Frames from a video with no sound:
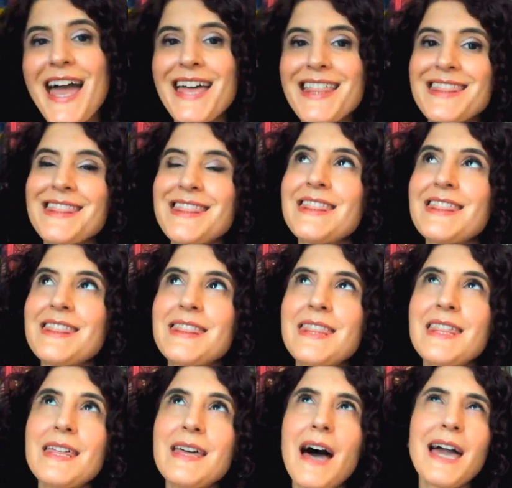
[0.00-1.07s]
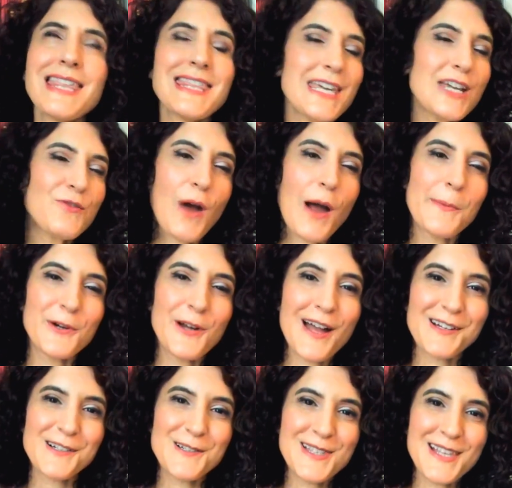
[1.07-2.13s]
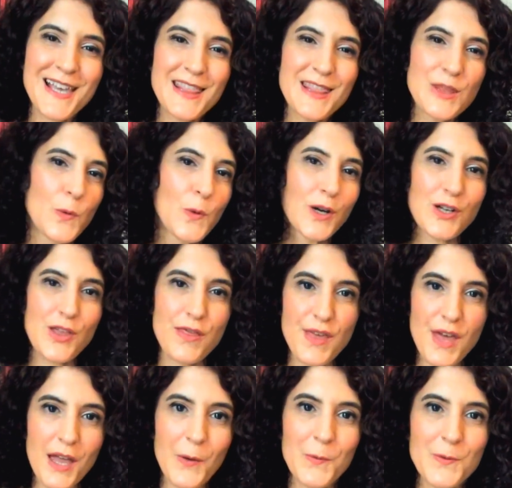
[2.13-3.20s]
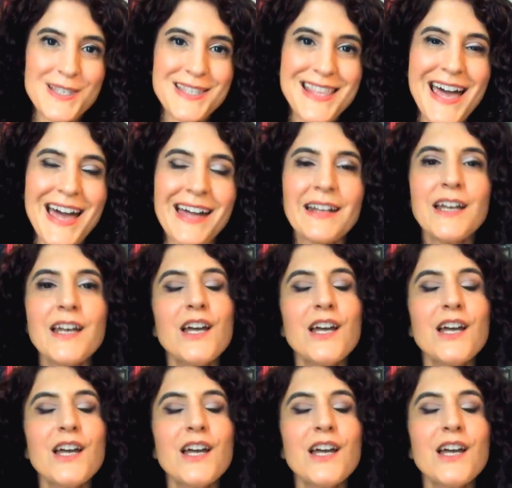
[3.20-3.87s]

And I think Robert Eggers said the one good thing was that